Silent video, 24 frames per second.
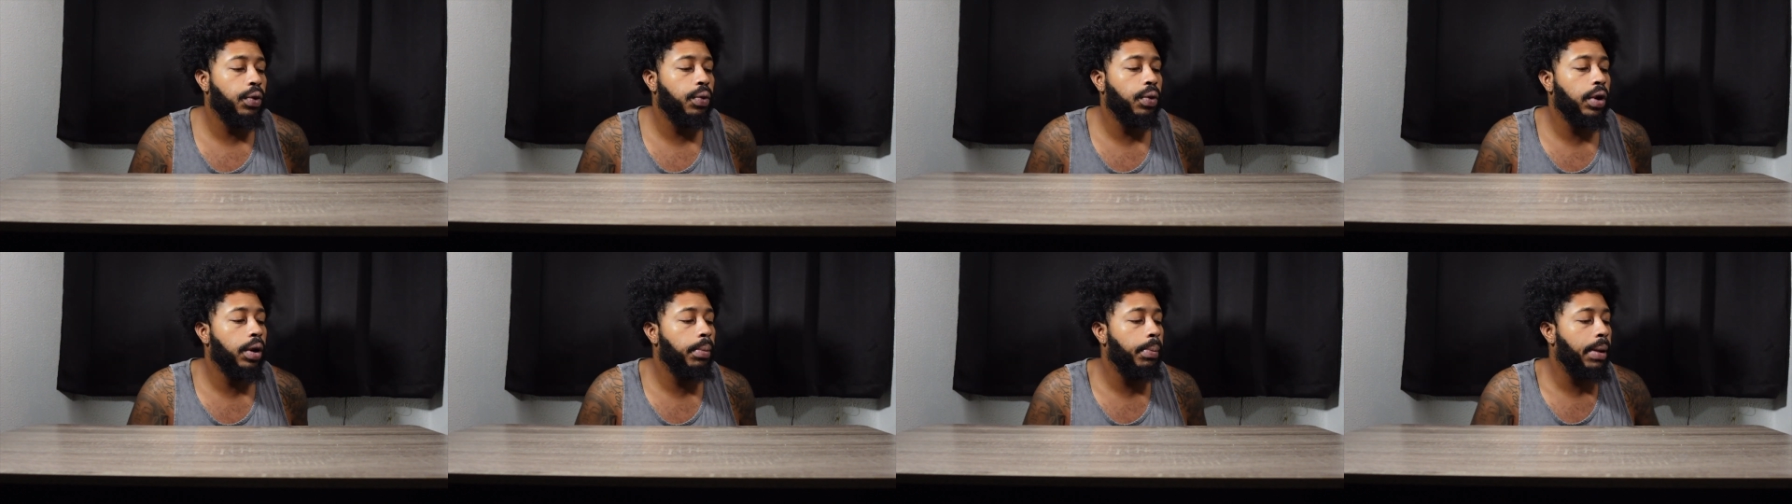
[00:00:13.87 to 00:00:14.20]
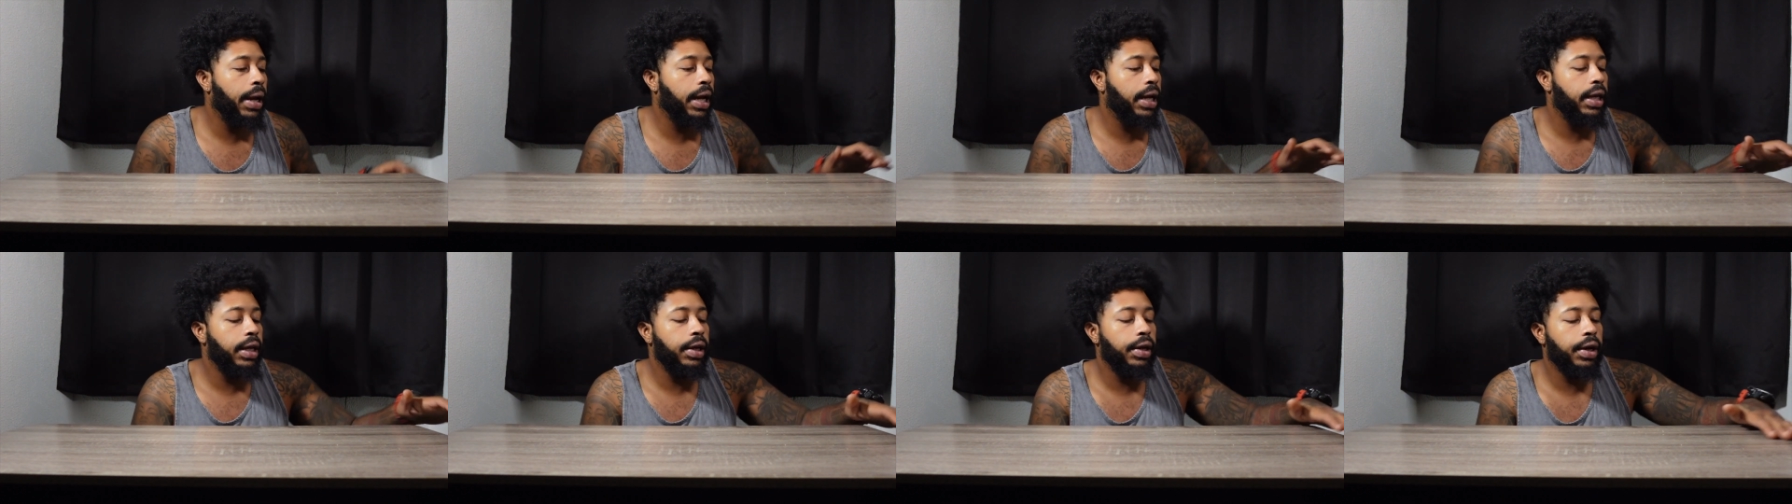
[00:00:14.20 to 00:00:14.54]
The World
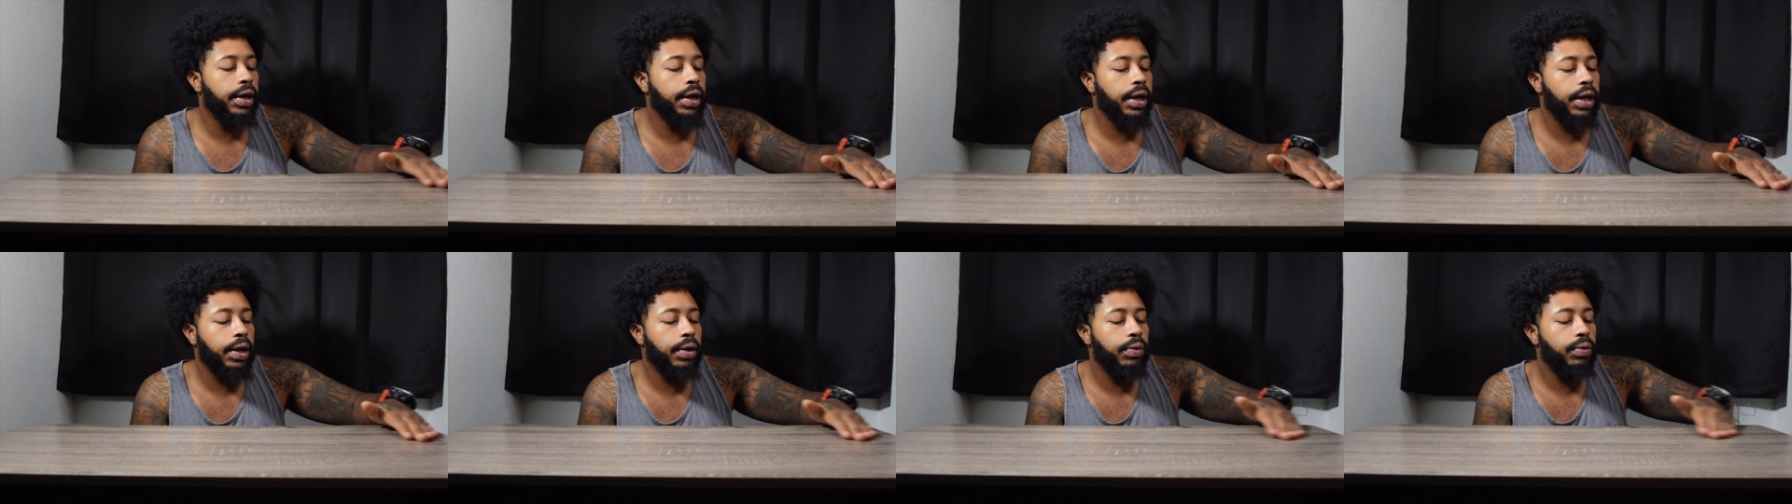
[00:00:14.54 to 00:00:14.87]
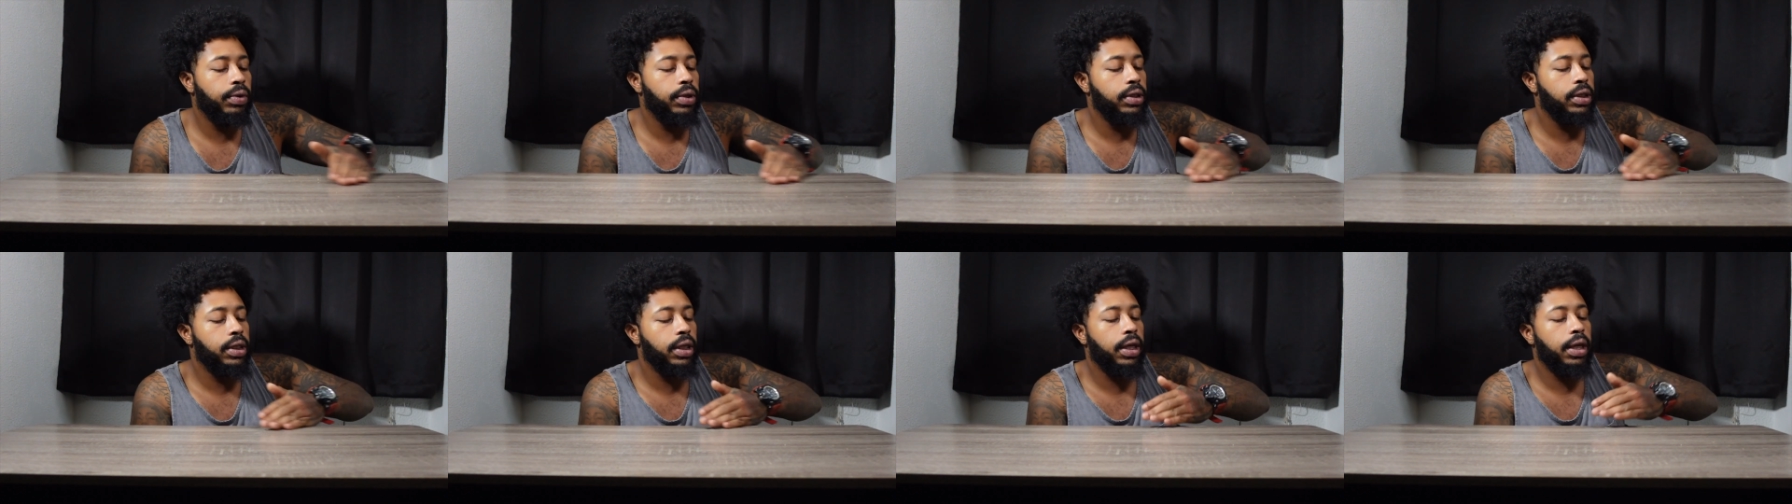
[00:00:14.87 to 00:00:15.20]
back in there again
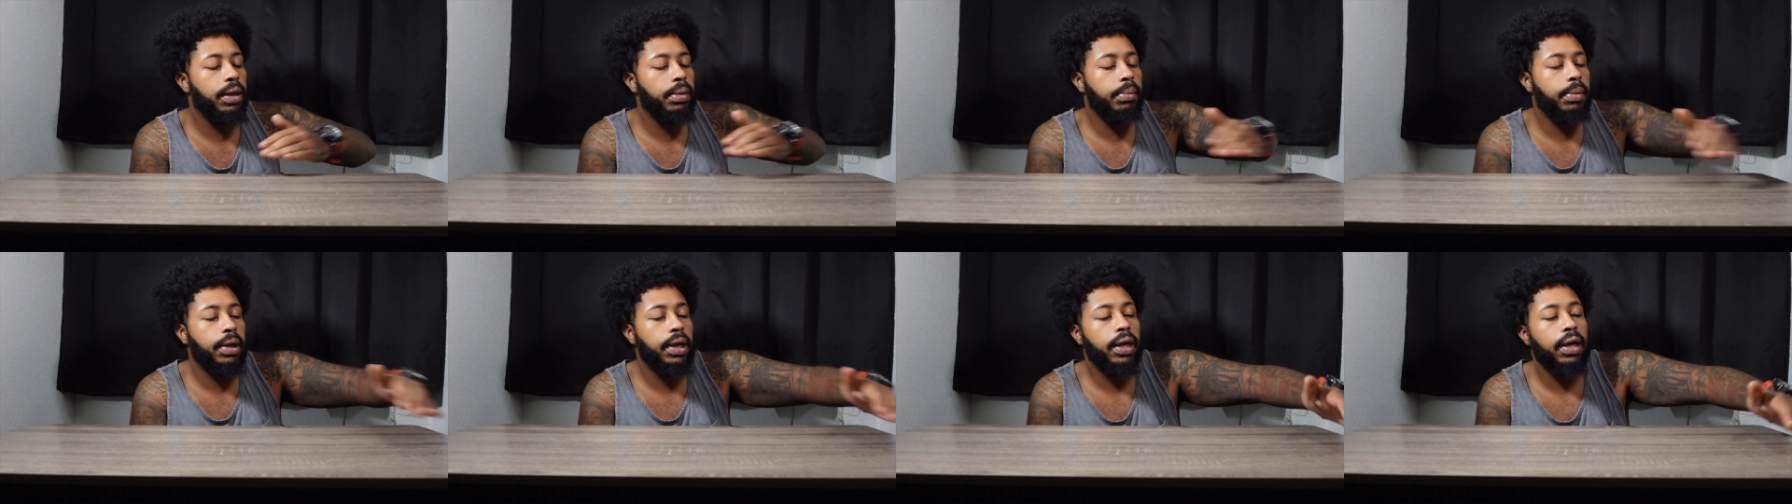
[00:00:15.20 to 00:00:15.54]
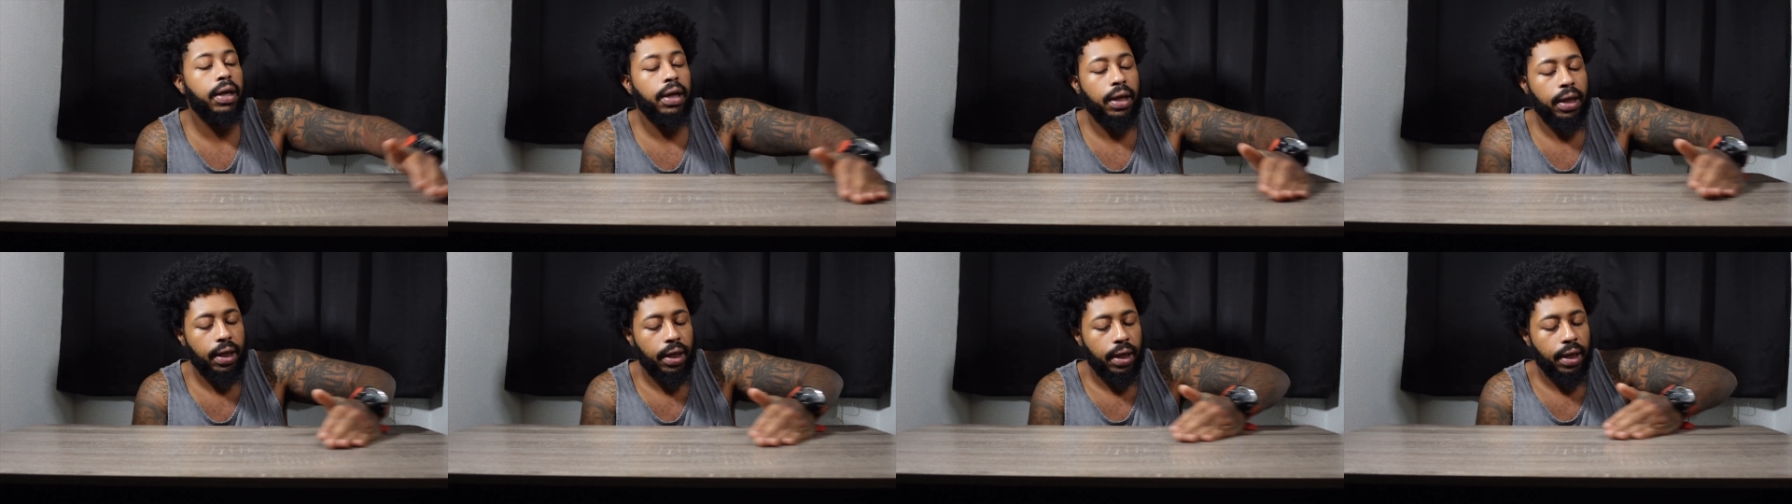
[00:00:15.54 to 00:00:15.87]
once again, man.